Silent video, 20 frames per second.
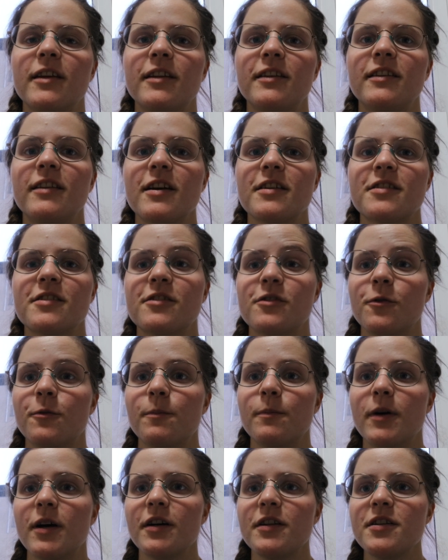does so
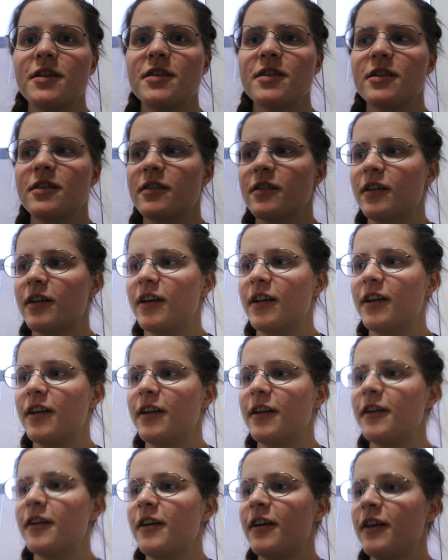much. And
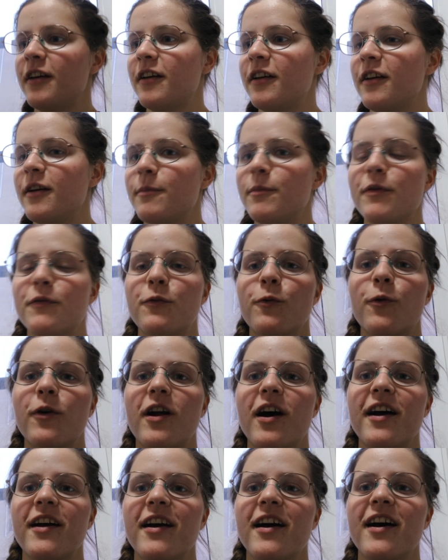before
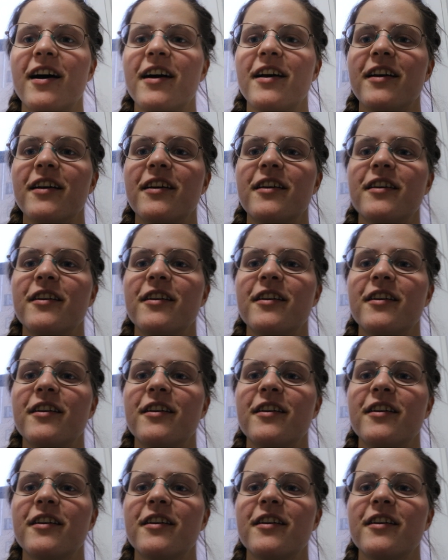I